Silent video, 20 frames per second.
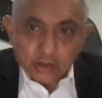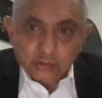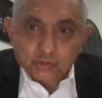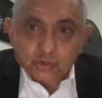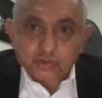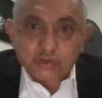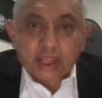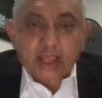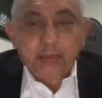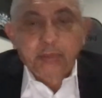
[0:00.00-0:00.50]

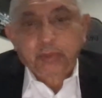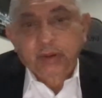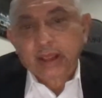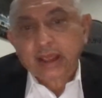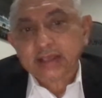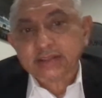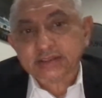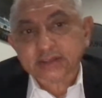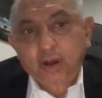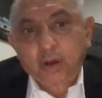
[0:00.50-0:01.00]
to take
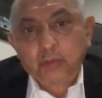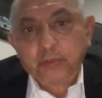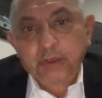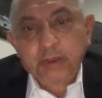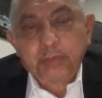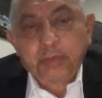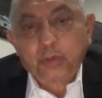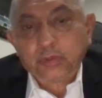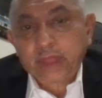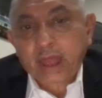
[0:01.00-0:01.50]
place on
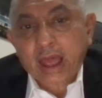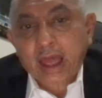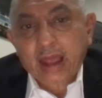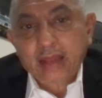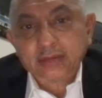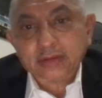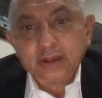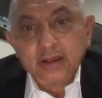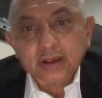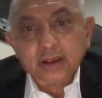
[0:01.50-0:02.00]
people
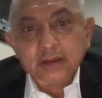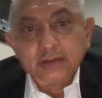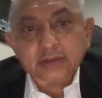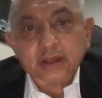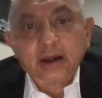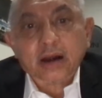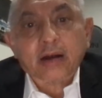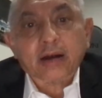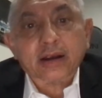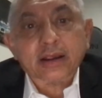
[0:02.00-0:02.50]
that
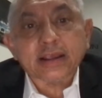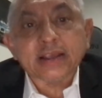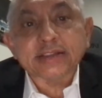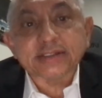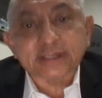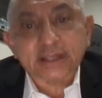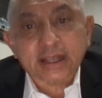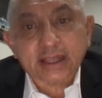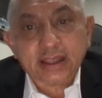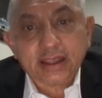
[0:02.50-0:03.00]
are
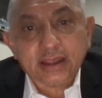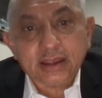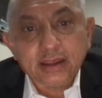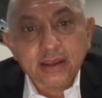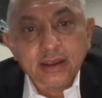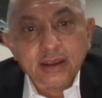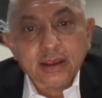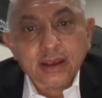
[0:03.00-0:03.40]
easily